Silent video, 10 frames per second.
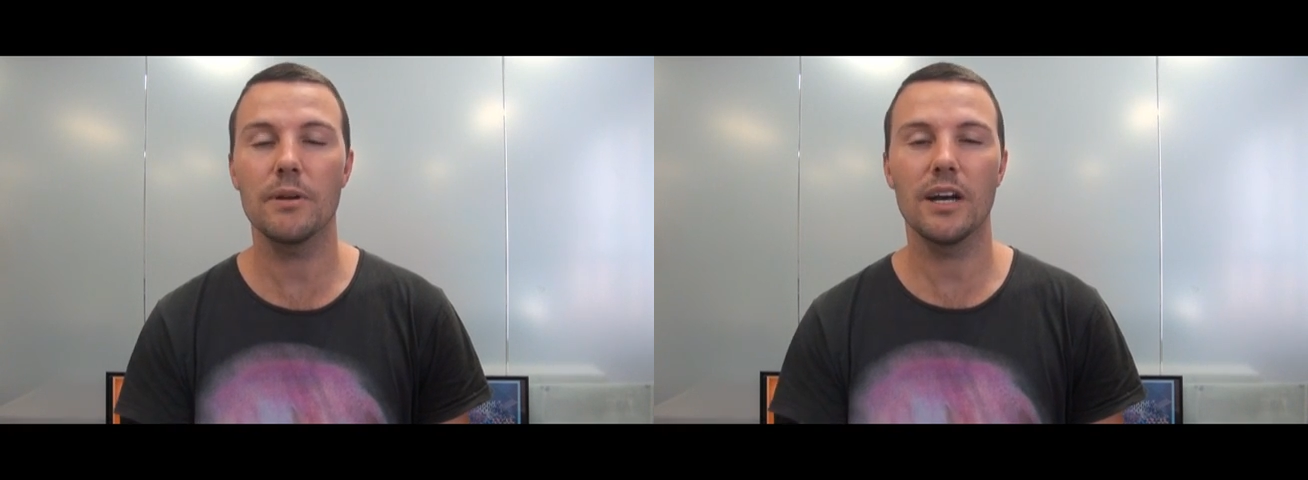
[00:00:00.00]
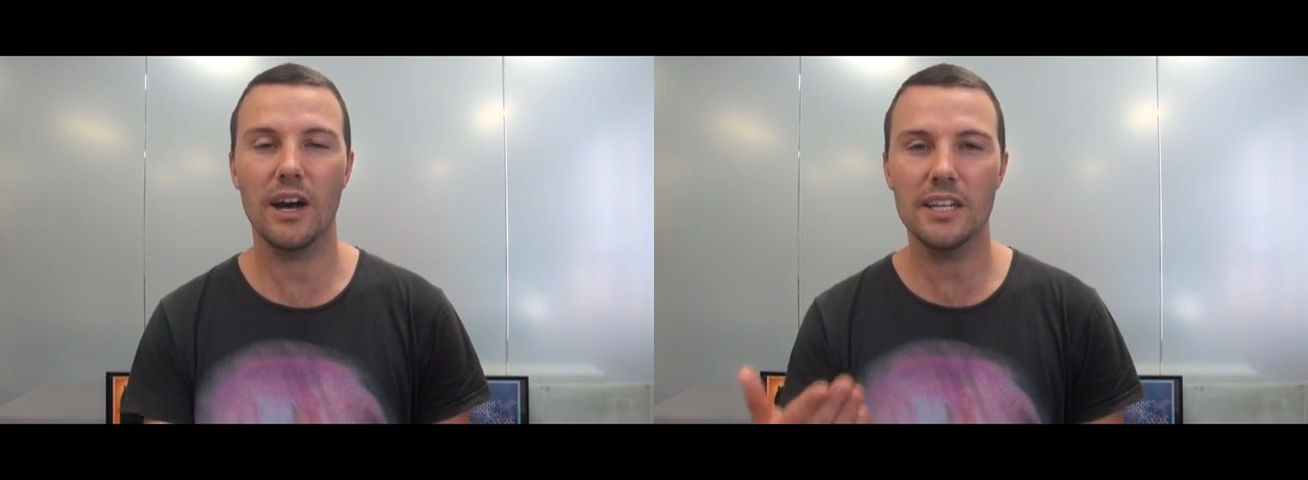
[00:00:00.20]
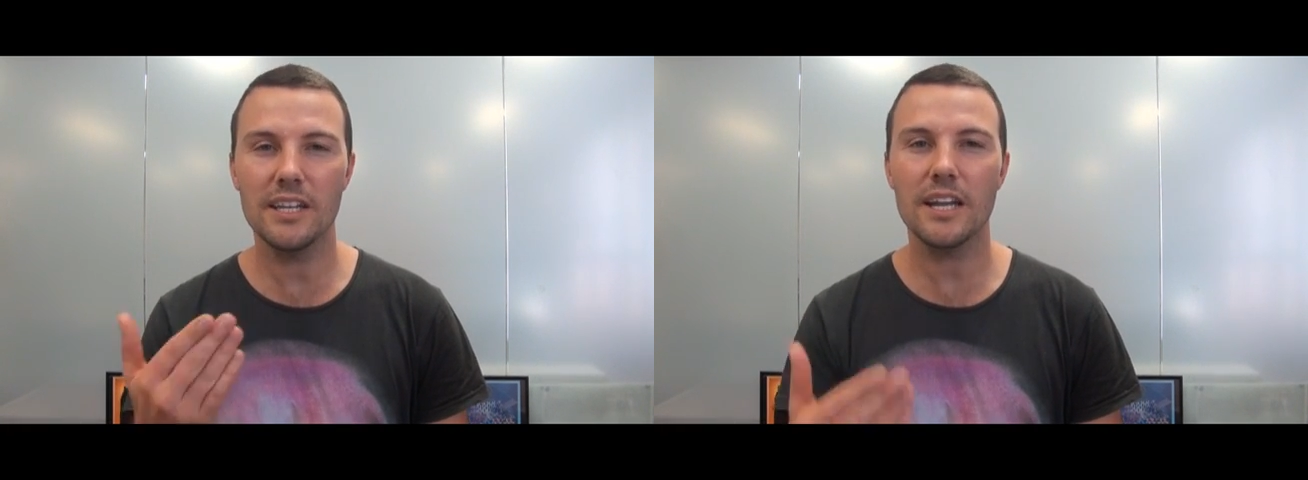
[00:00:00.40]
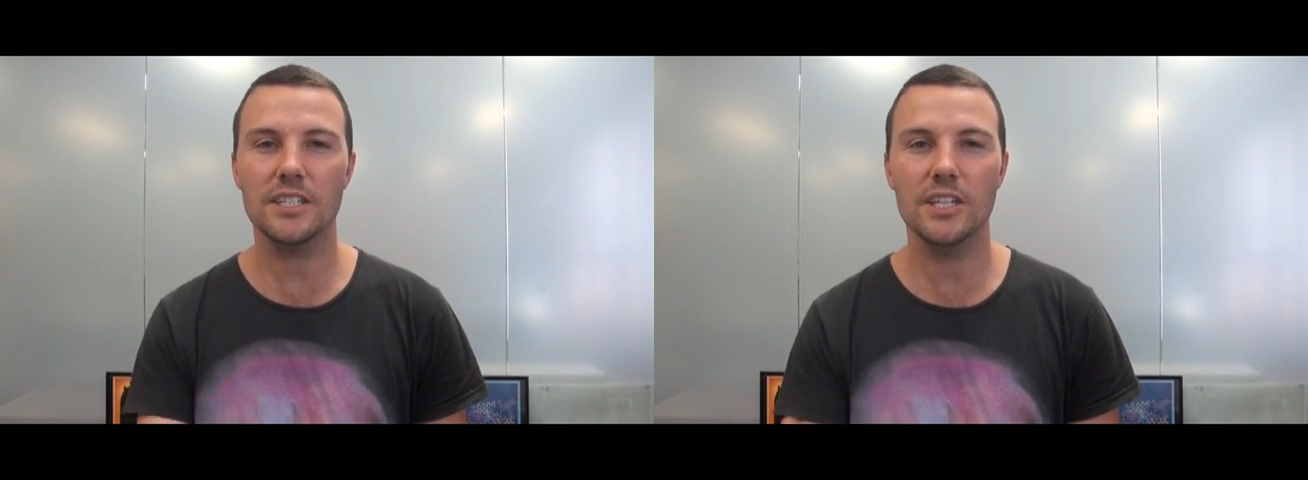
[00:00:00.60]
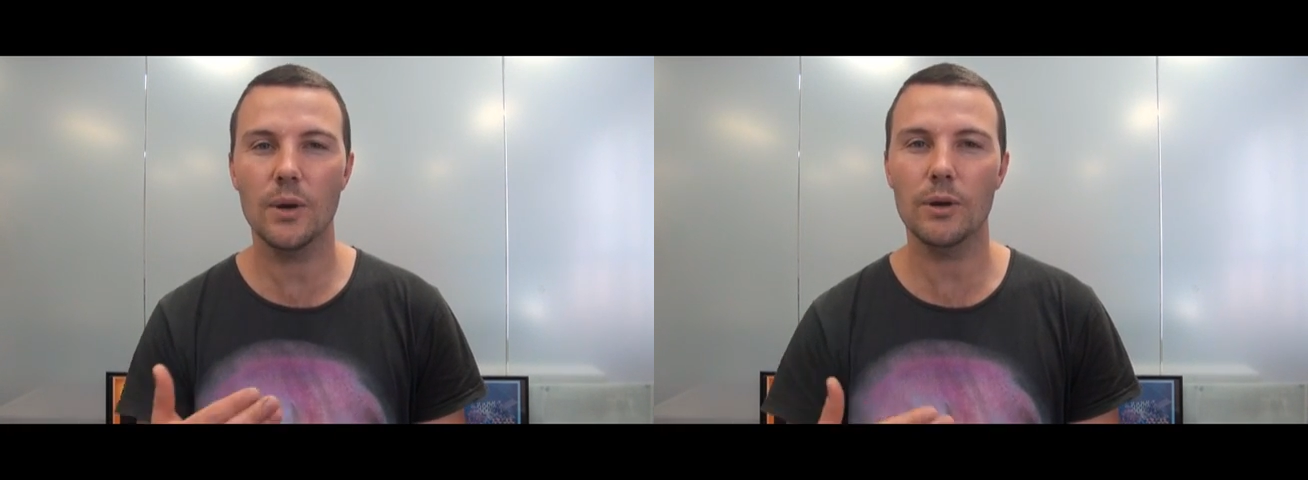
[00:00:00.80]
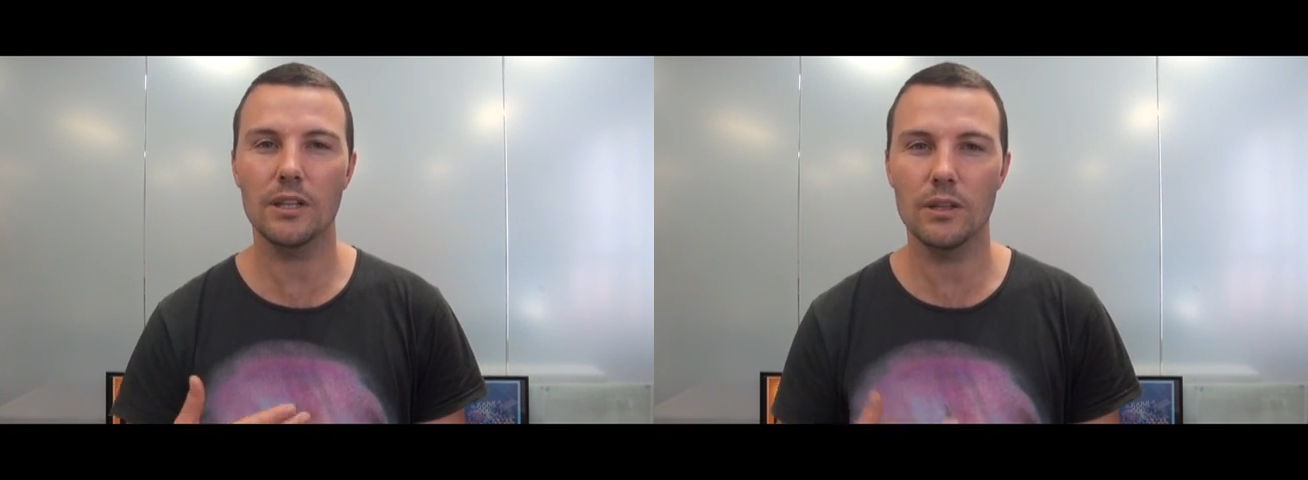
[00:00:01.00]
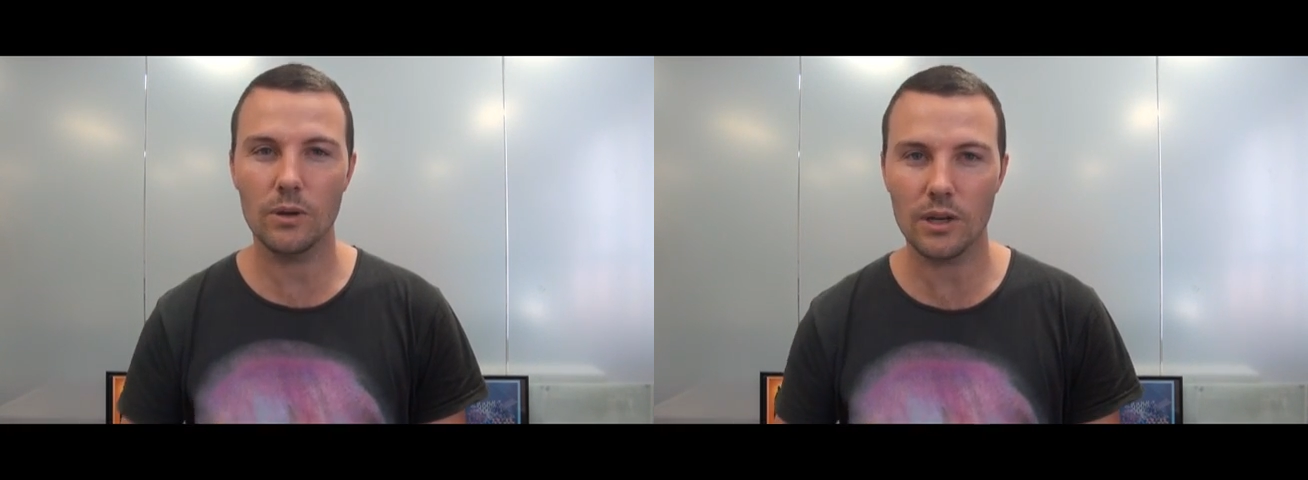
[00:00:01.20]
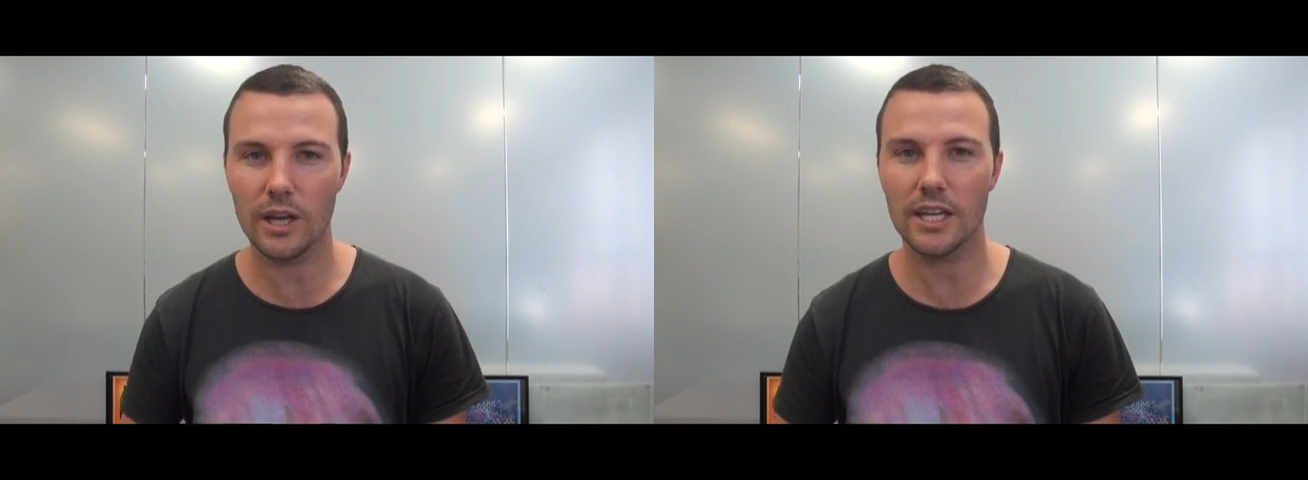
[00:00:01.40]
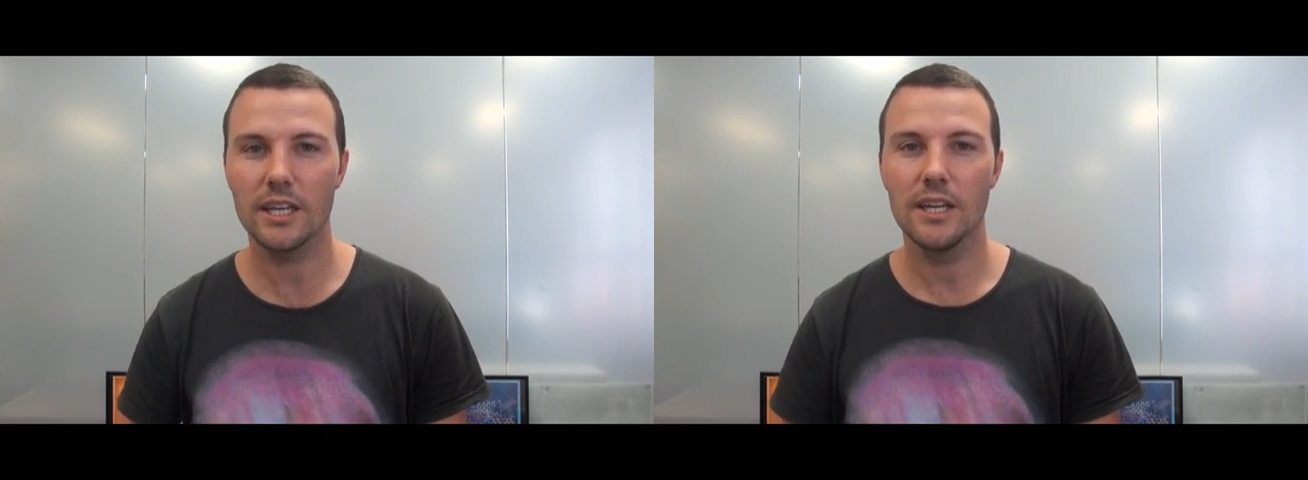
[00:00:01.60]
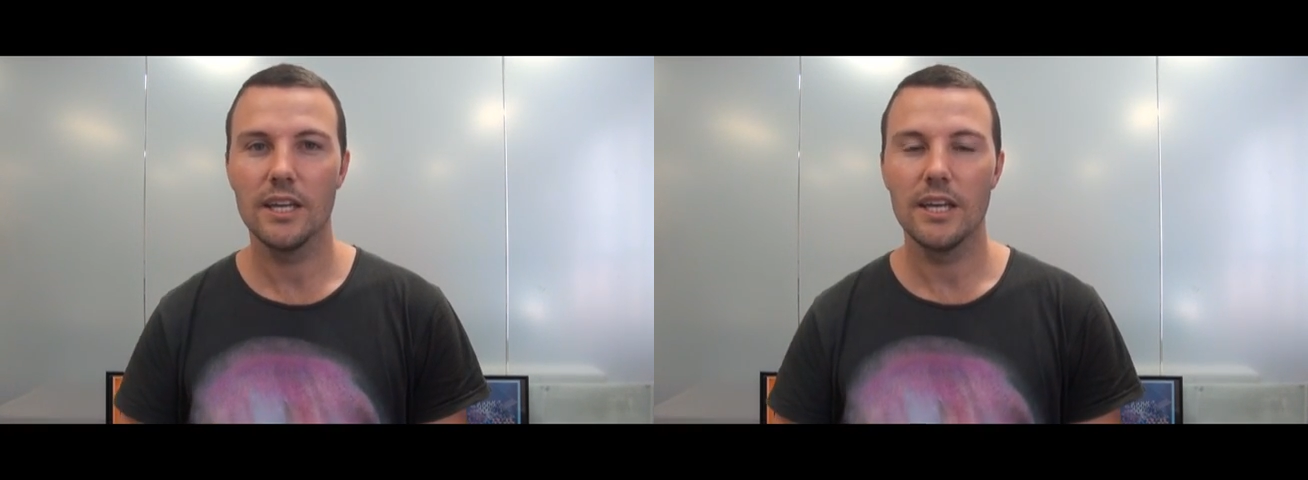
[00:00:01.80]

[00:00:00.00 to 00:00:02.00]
but I didn't actually know what it looked like